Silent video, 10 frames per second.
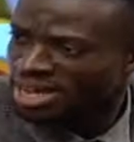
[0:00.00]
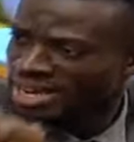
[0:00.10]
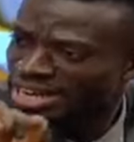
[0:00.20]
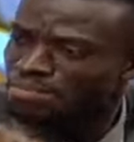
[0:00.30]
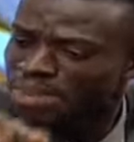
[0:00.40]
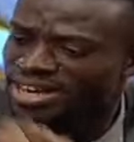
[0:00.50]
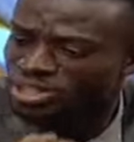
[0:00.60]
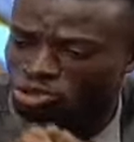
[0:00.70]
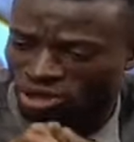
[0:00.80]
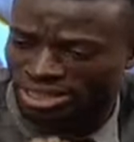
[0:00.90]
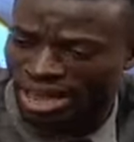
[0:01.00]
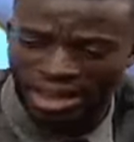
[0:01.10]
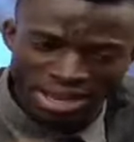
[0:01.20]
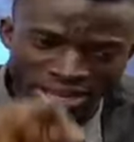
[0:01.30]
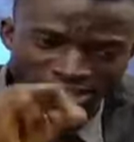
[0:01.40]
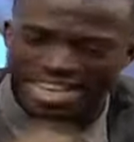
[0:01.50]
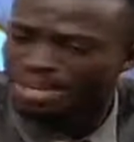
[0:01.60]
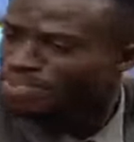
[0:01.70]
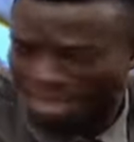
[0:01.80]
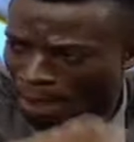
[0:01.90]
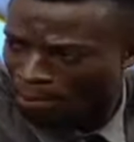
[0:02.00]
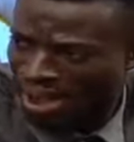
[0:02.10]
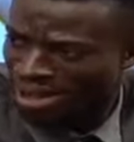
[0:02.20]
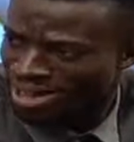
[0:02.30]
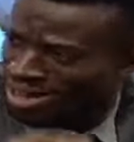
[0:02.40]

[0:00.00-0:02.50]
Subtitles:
Now you're making sure, say, you name the yepe.